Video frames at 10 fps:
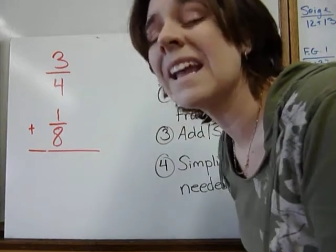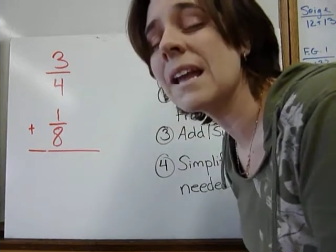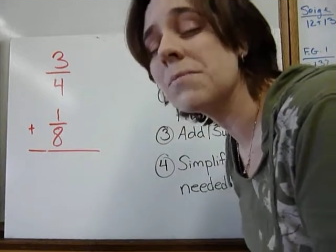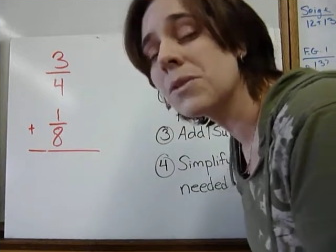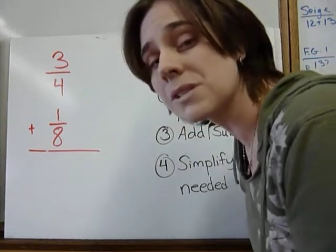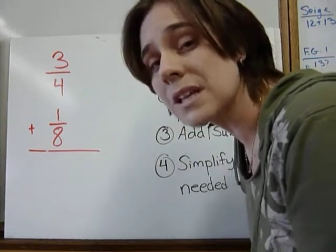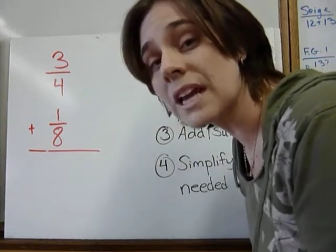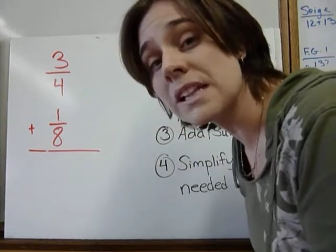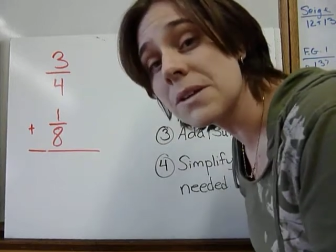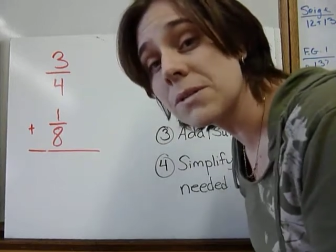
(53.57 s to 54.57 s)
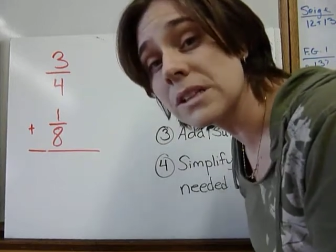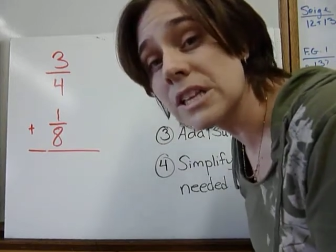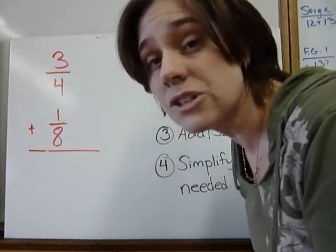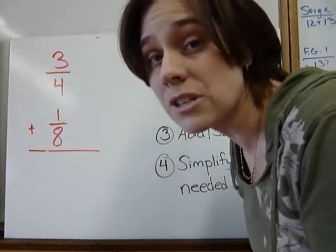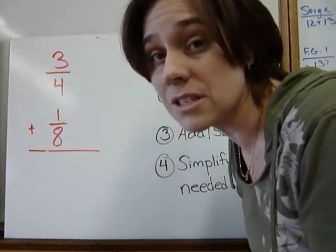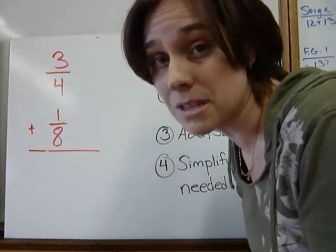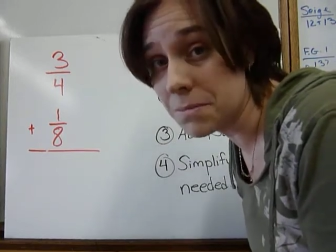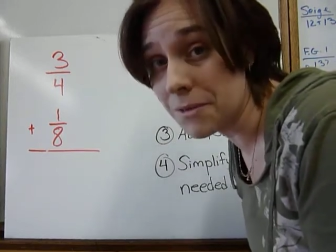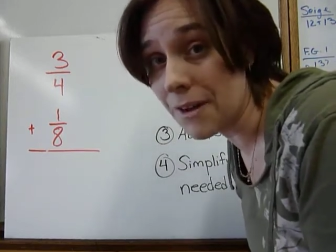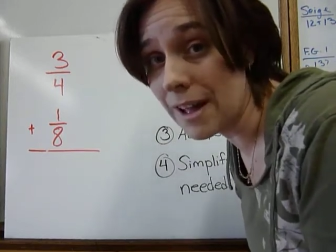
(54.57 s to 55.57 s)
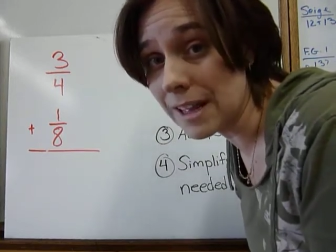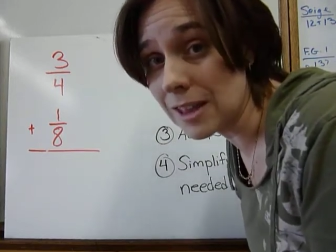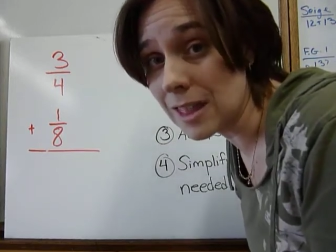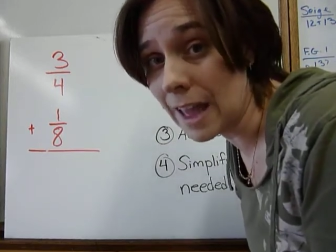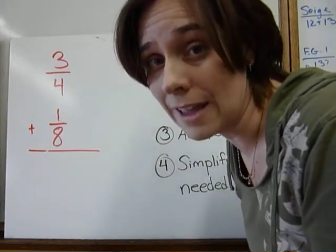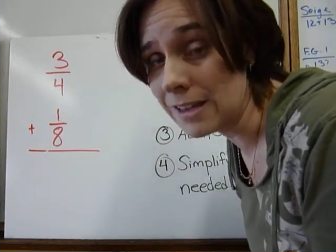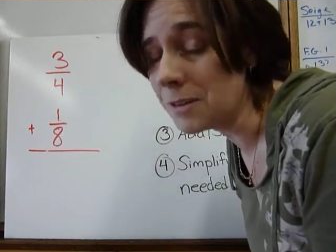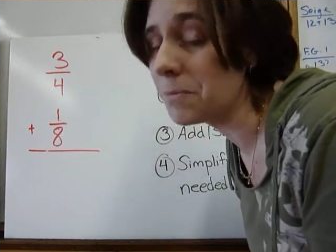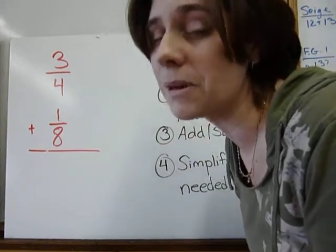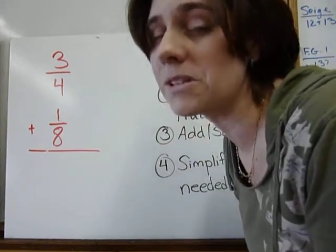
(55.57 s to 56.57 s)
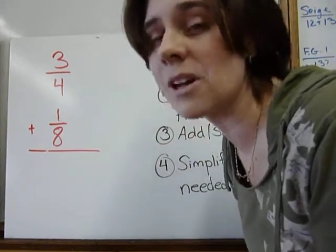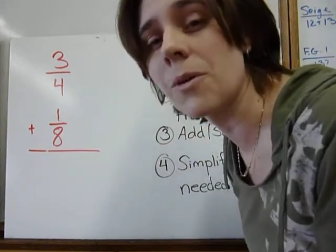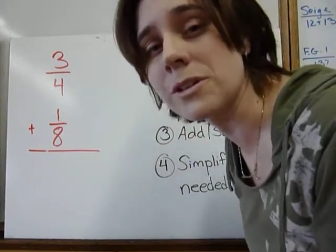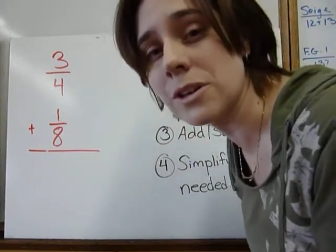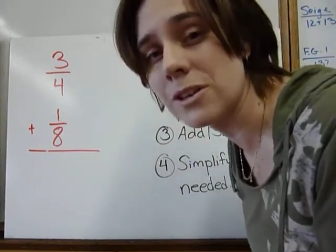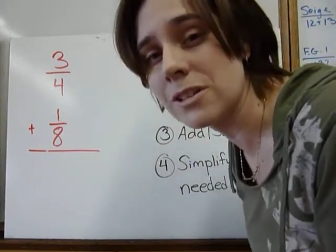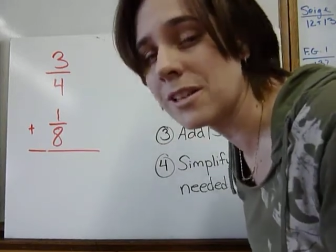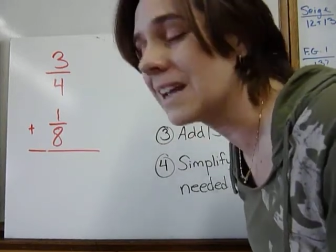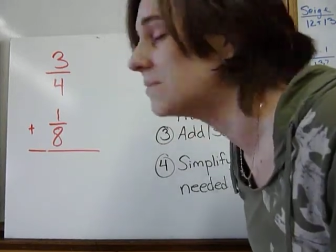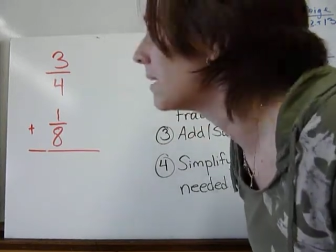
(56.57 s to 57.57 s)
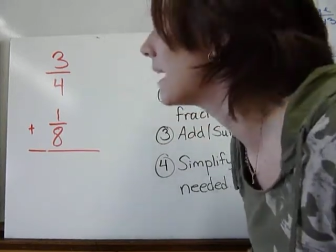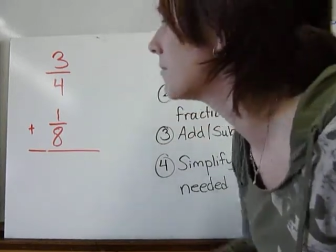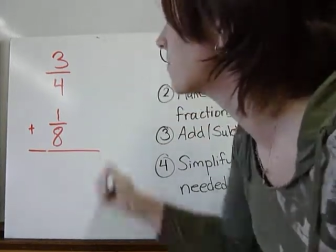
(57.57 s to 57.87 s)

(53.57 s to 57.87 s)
It most likely will lead you to simplifying in the end, but it's always a good standby.